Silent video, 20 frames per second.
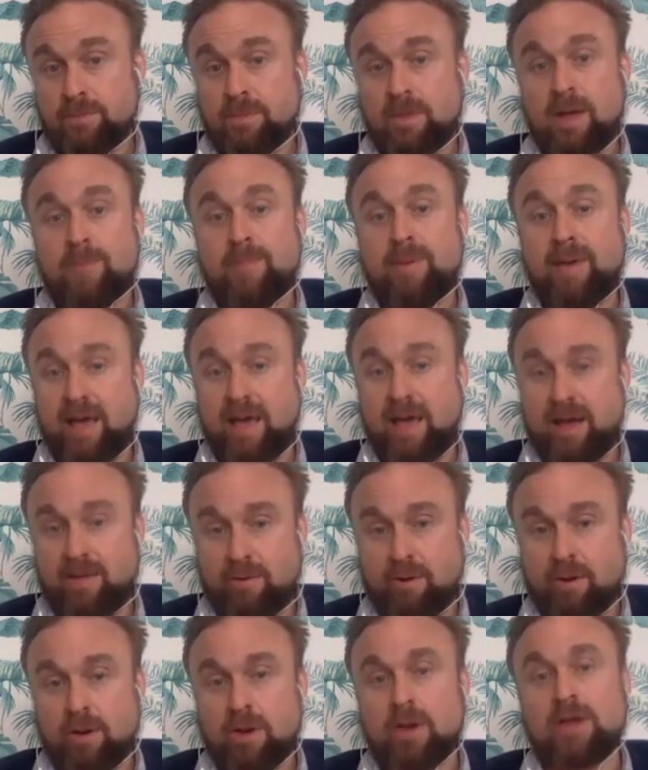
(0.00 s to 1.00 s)
A
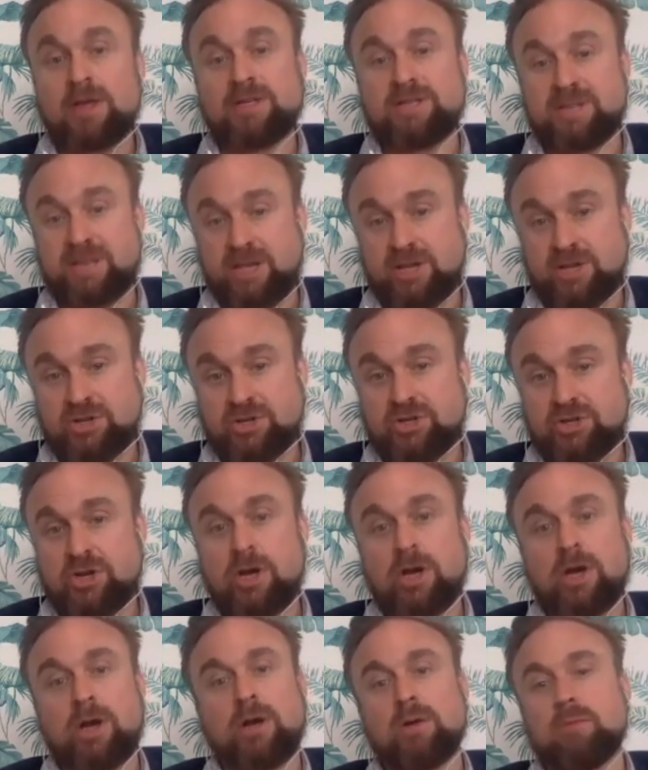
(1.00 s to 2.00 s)
parent, a teacher,
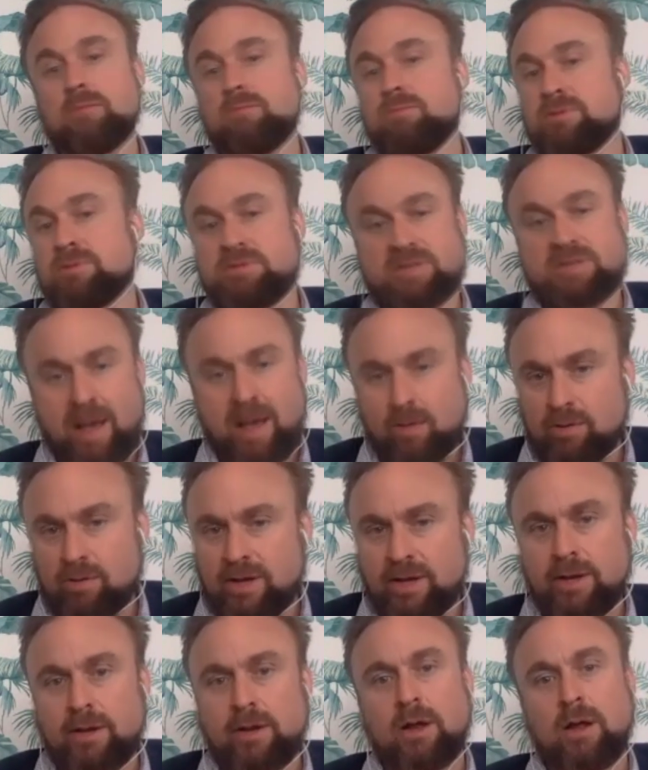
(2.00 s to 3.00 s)
a scout
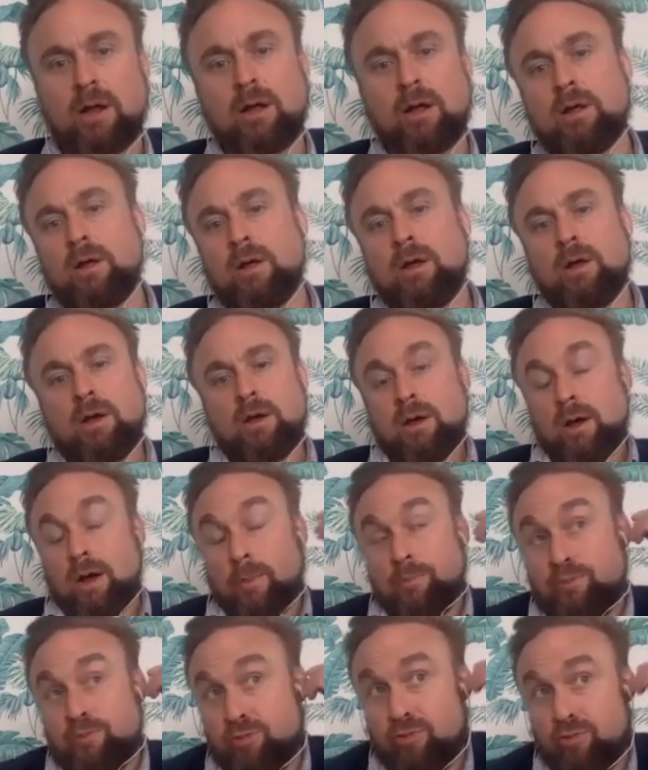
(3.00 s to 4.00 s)
leader, a
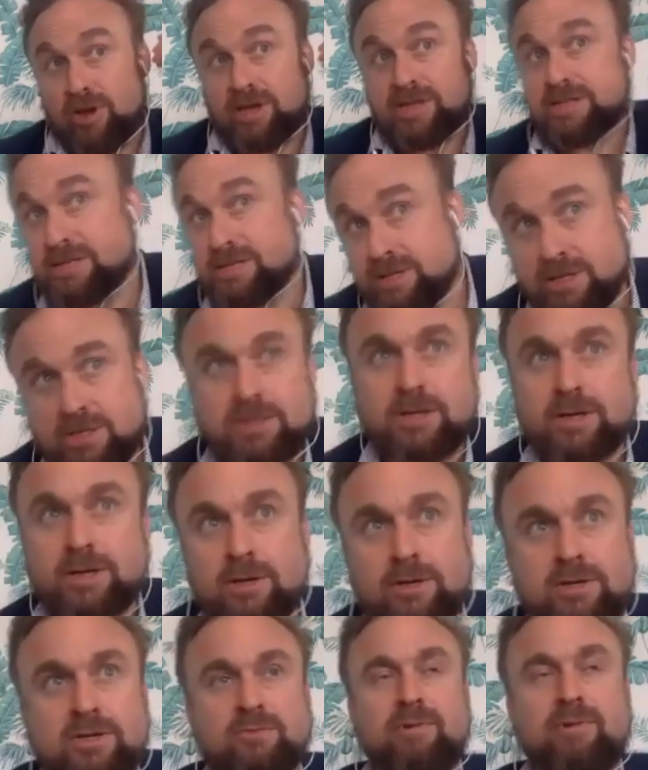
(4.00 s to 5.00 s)
priest, just to
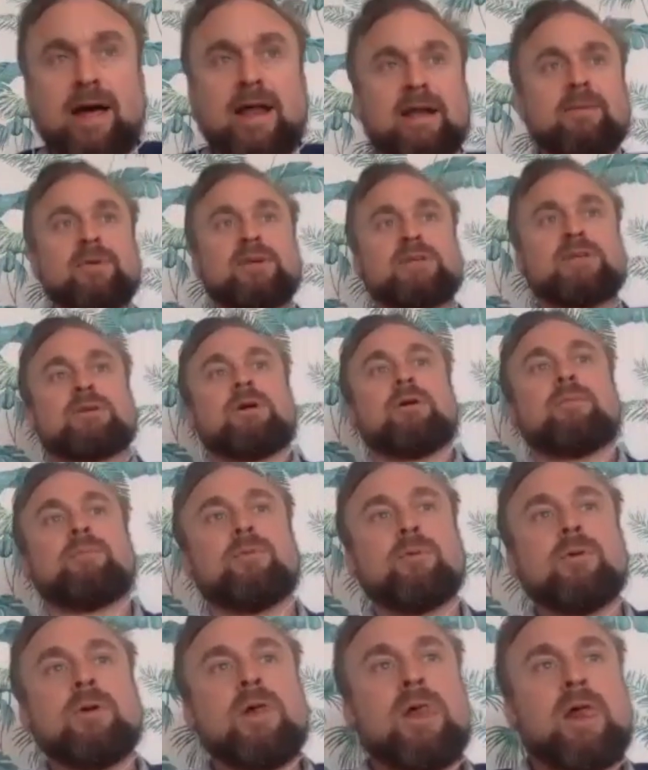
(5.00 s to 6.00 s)
use a random
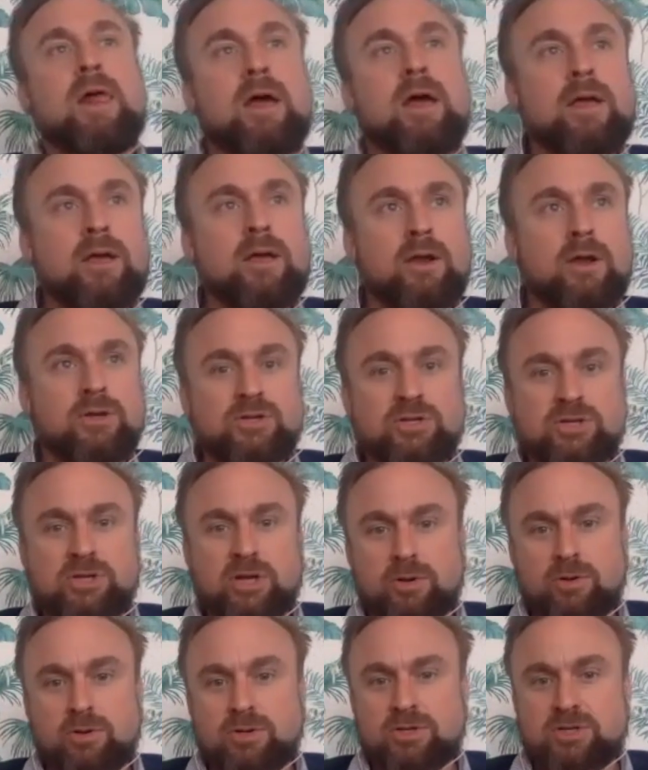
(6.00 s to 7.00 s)
example. Sure.
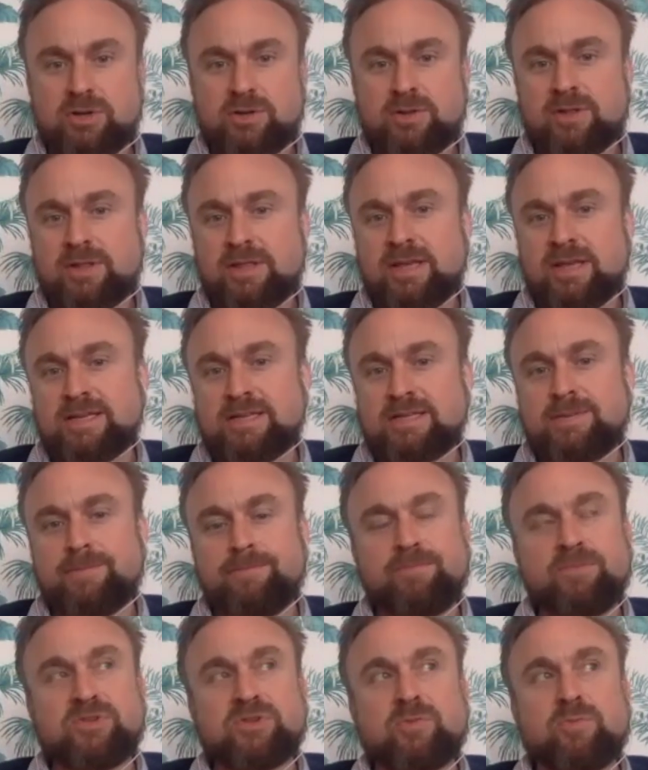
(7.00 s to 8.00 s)
So
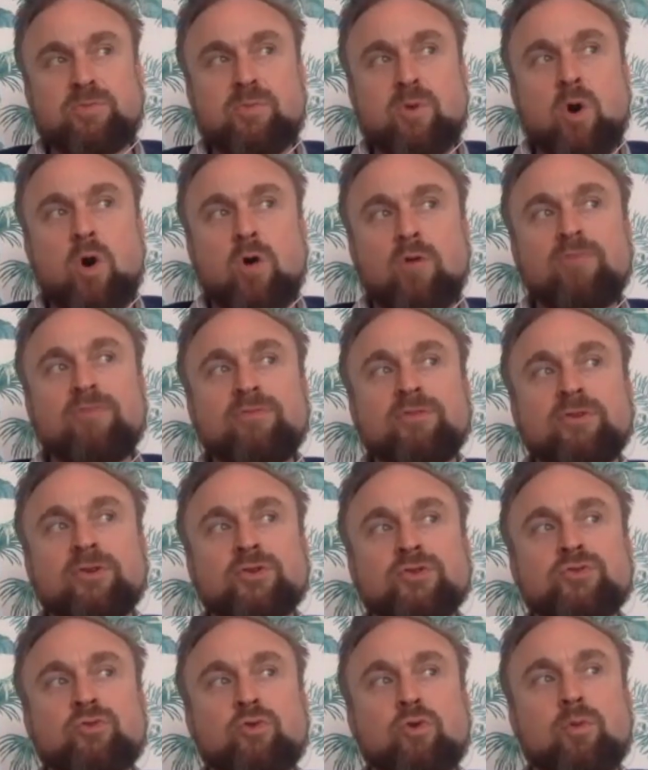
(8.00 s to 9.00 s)
often
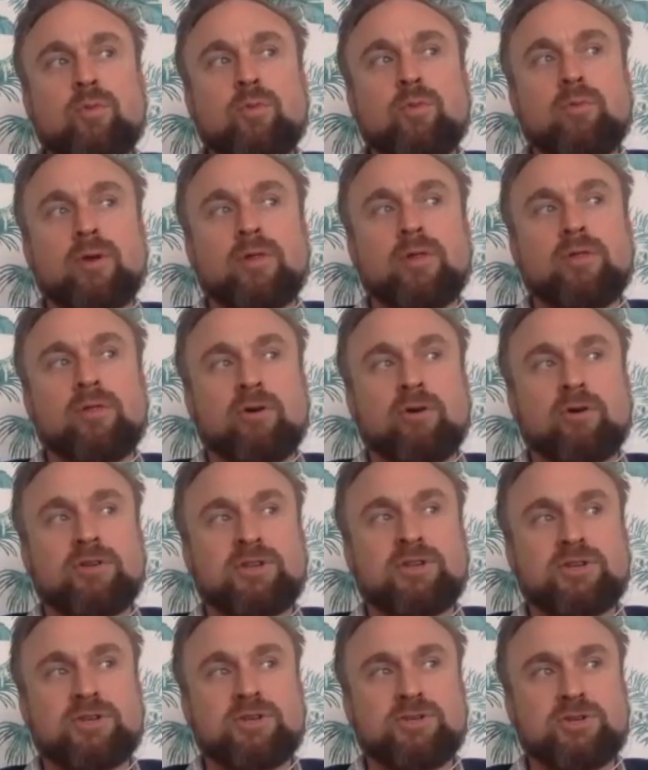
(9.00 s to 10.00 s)
trauma and
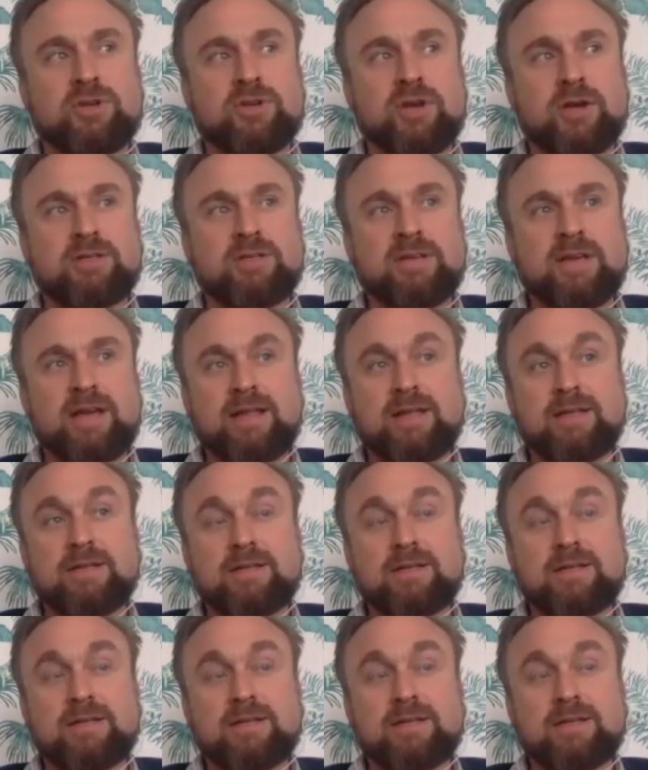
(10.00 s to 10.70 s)
authority issues go together.